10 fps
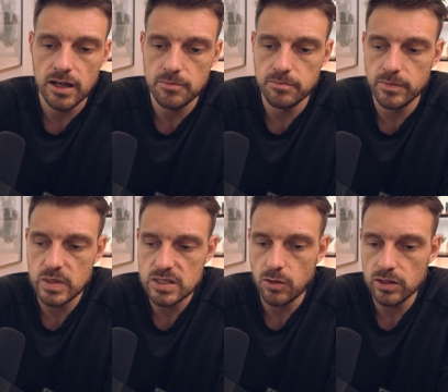Um,
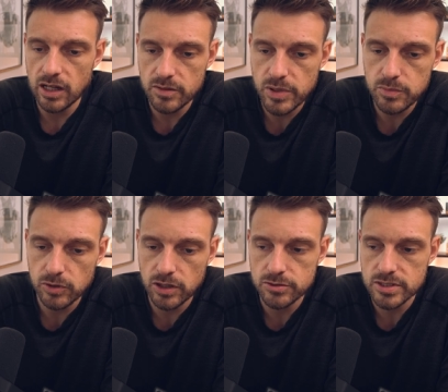so a lot of
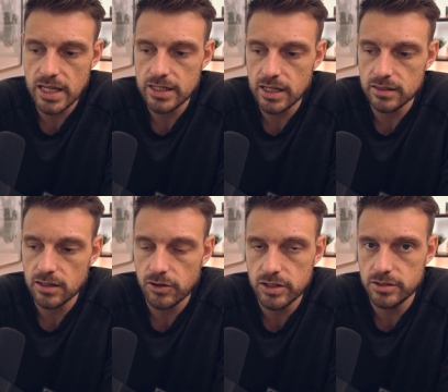people understand
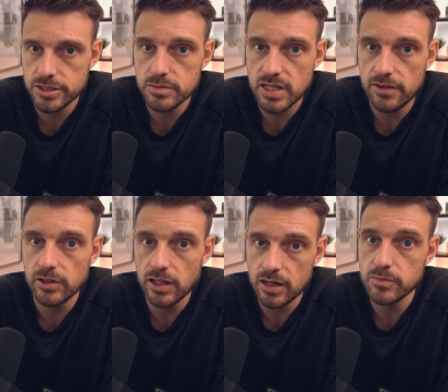that car dealerships
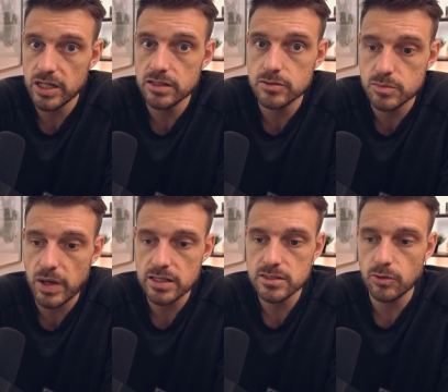have a lot of money to
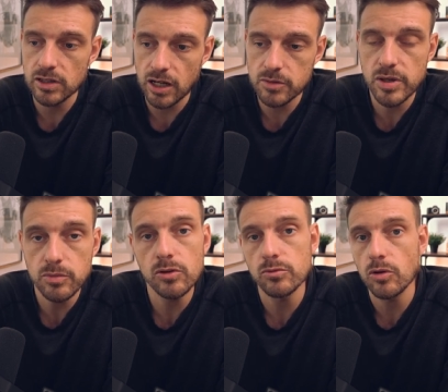spend. So a lot of
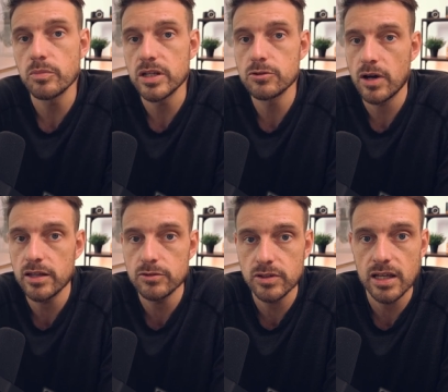people will be
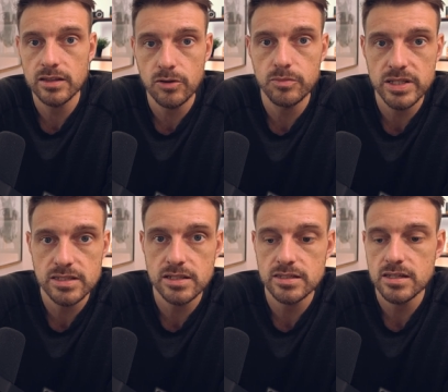trying to get their
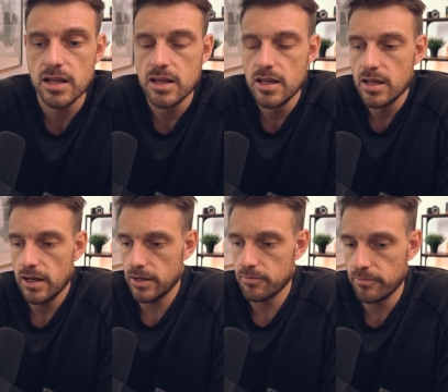business,
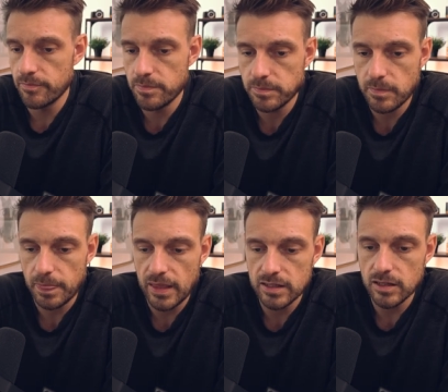um,
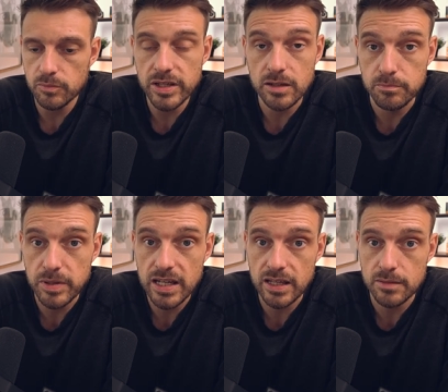and they'll be
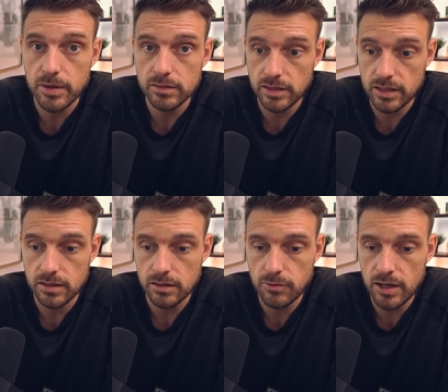competing about,
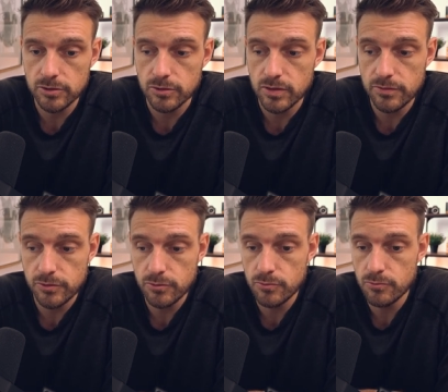like around you.
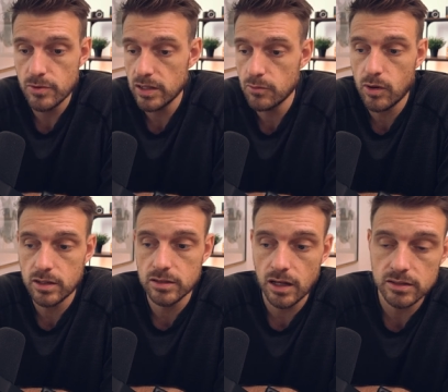If you really
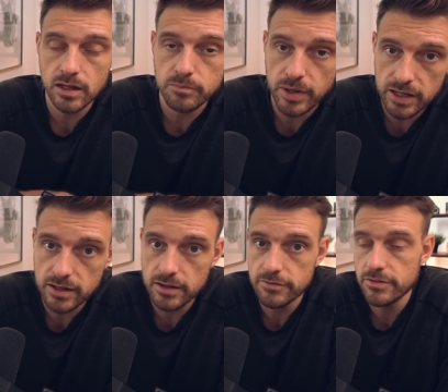want a
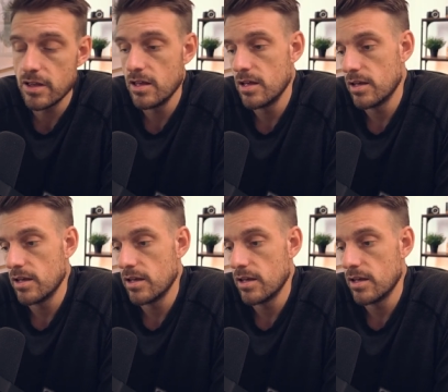non-competitive